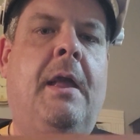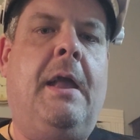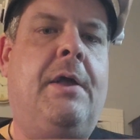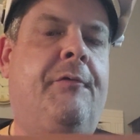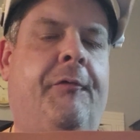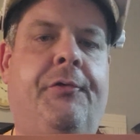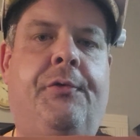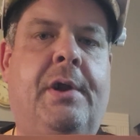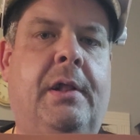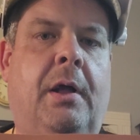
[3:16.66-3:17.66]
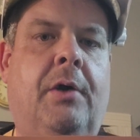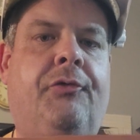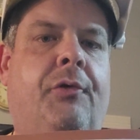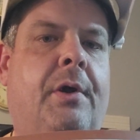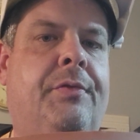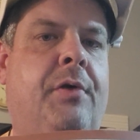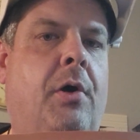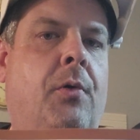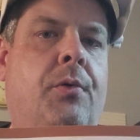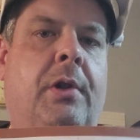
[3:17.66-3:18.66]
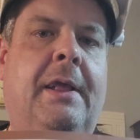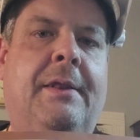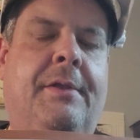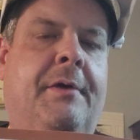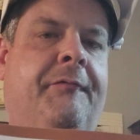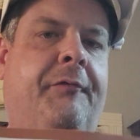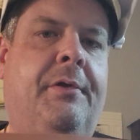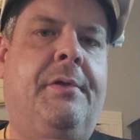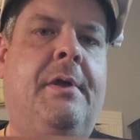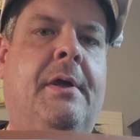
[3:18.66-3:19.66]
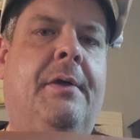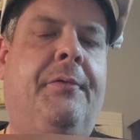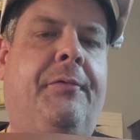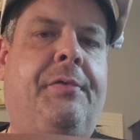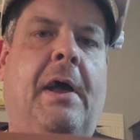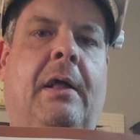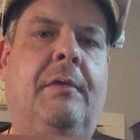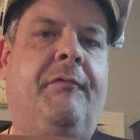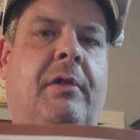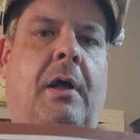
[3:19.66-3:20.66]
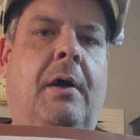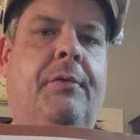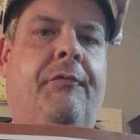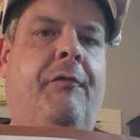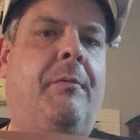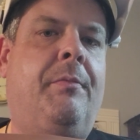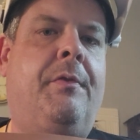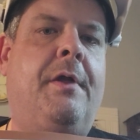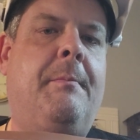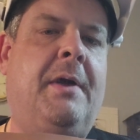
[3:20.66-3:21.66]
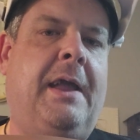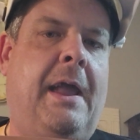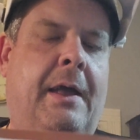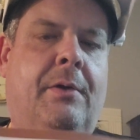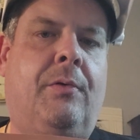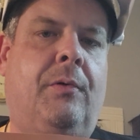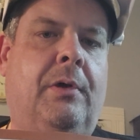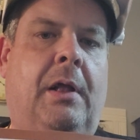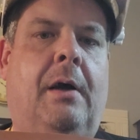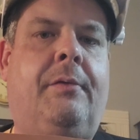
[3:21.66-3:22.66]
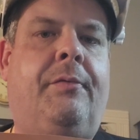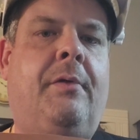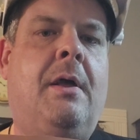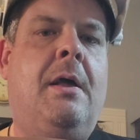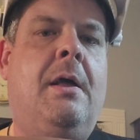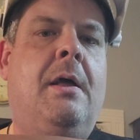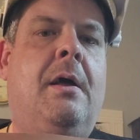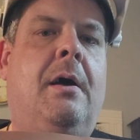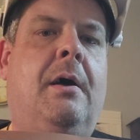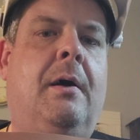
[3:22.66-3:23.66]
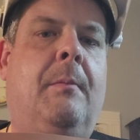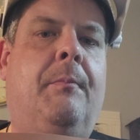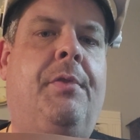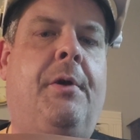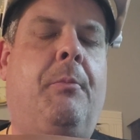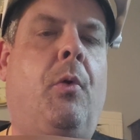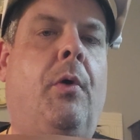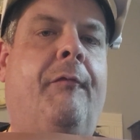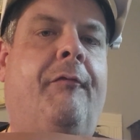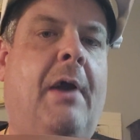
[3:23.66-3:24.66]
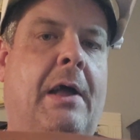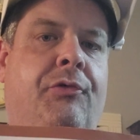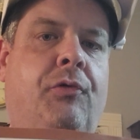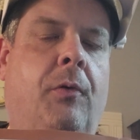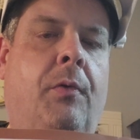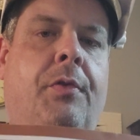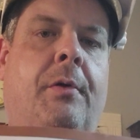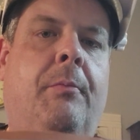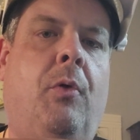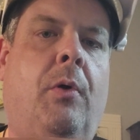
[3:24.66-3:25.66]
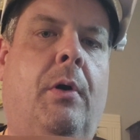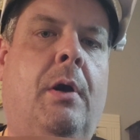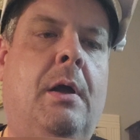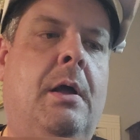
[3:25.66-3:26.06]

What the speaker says: Anniversary clocks are a totally different style of clocks from the mechanical clocks. They're more fragile, they're more